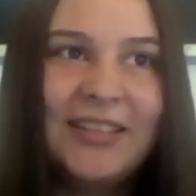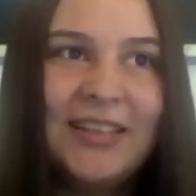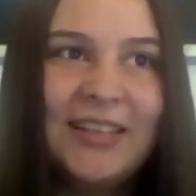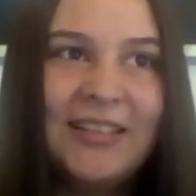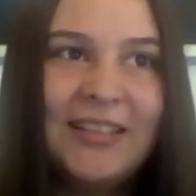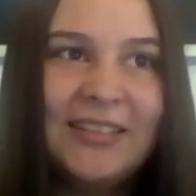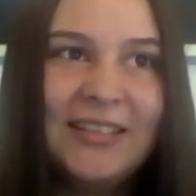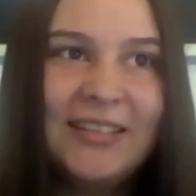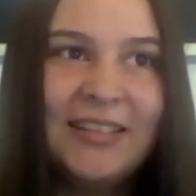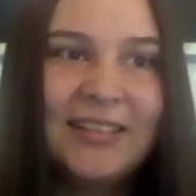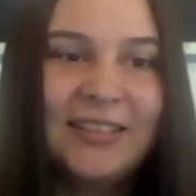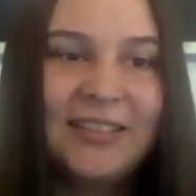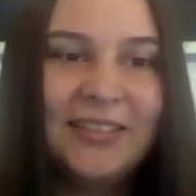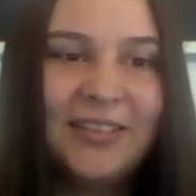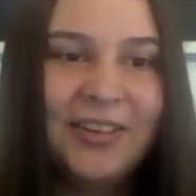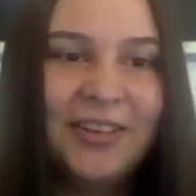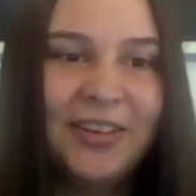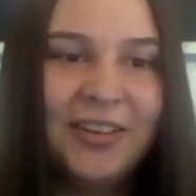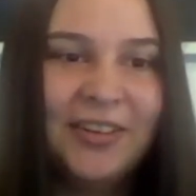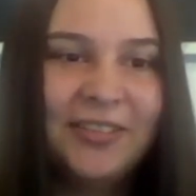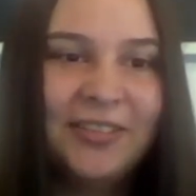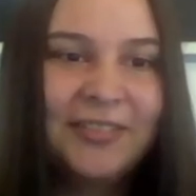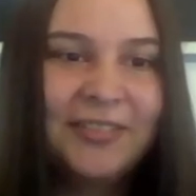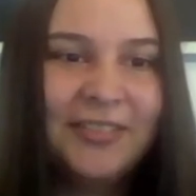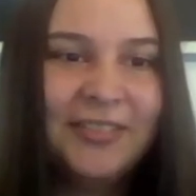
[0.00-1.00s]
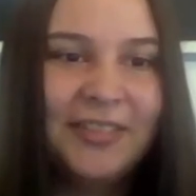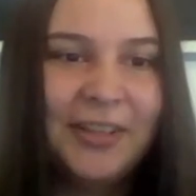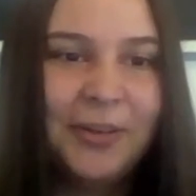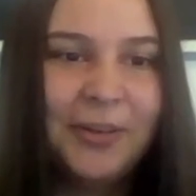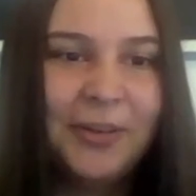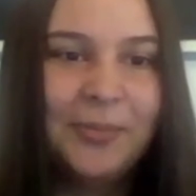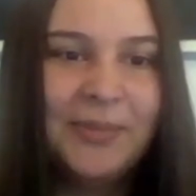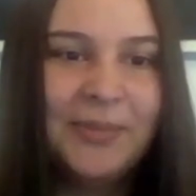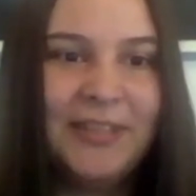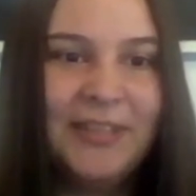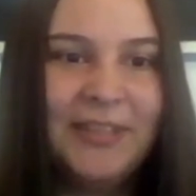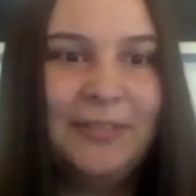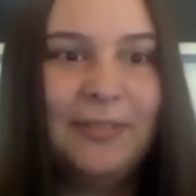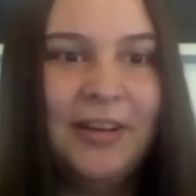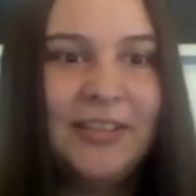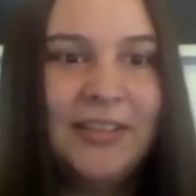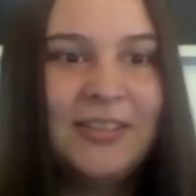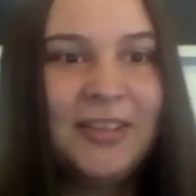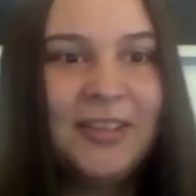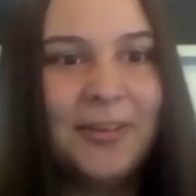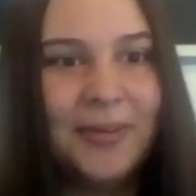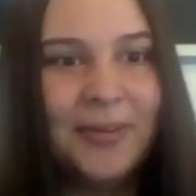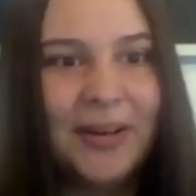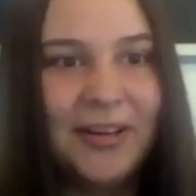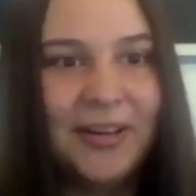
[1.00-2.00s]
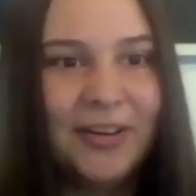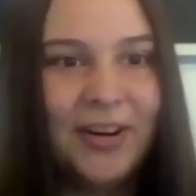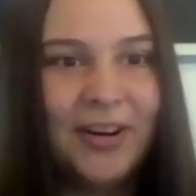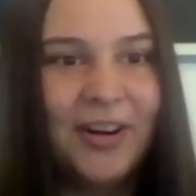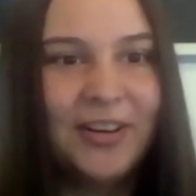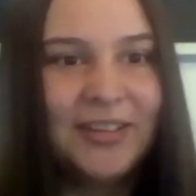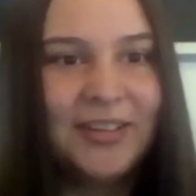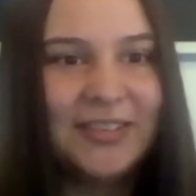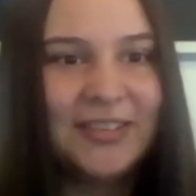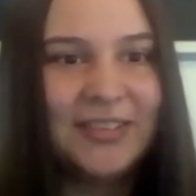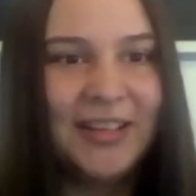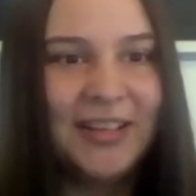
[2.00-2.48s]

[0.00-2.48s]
easier, they're busy rescuing dogs.